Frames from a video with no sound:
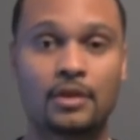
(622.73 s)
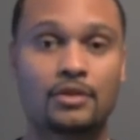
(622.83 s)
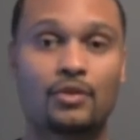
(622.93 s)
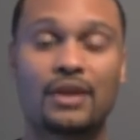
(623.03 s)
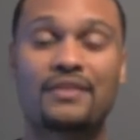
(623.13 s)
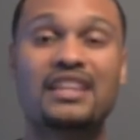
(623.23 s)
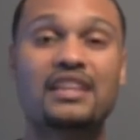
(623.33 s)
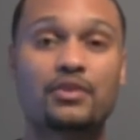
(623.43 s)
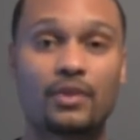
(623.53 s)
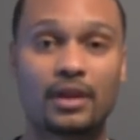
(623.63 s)
You don't have any
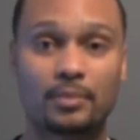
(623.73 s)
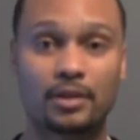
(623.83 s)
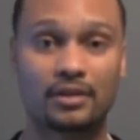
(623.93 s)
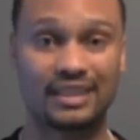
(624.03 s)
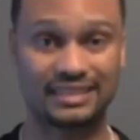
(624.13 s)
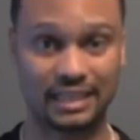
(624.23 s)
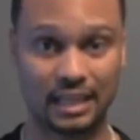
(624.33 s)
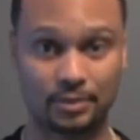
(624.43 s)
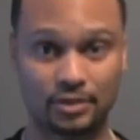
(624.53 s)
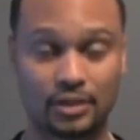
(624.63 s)
credibility
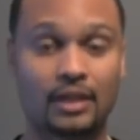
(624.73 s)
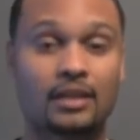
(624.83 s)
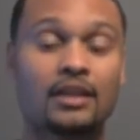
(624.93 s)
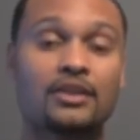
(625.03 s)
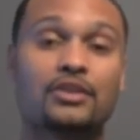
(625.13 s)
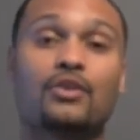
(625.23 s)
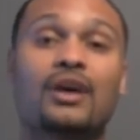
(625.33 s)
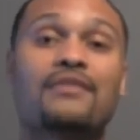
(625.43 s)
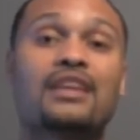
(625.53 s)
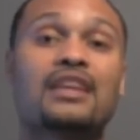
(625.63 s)
established yet. You don't
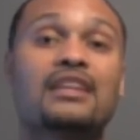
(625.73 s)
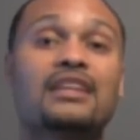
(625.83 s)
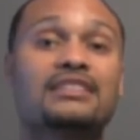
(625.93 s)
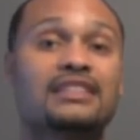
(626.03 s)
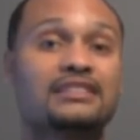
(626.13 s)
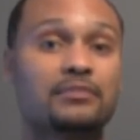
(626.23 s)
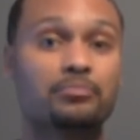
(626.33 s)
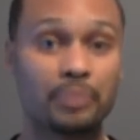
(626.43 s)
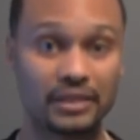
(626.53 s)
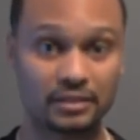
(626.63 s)
have any
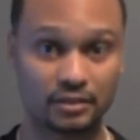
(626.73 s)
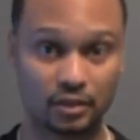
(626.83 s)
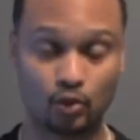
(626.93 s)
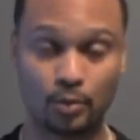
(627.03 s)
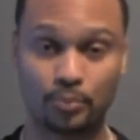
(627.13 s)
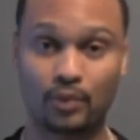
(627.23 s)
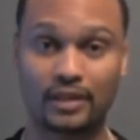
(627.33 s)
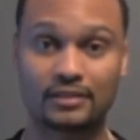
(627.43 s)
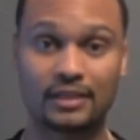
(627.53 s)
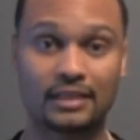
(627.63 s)
existing business or
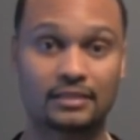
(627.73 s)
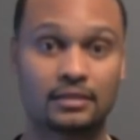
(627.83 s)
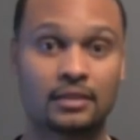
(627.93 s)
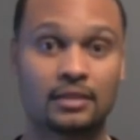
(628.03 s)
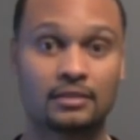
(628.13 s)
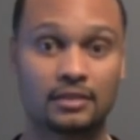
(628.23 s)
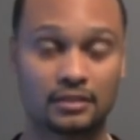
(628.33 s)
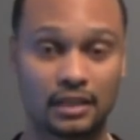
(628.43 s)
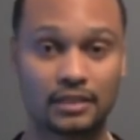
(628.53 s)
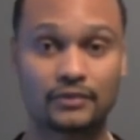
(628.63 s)
corporation that's
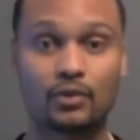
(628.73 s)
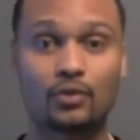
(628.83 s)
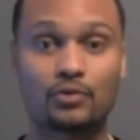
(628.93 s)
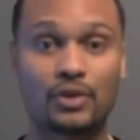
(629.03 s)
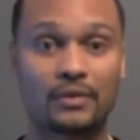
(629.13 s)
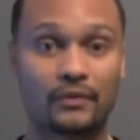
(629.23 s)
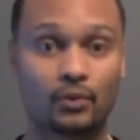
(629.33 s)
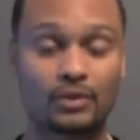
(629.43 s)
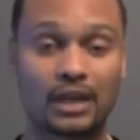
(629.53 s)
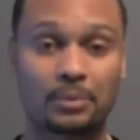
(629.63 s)
successful and you have the
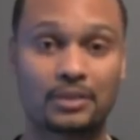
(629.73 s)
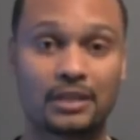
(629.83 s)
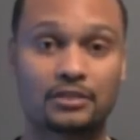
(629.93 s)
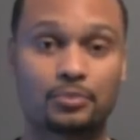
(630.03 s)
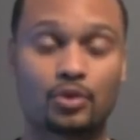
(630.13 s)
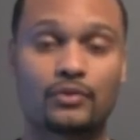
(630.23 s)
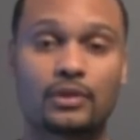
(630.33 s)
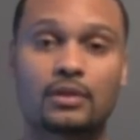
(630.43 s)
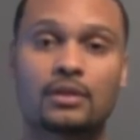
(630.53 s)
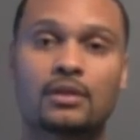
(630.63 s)
full documentation to prove it.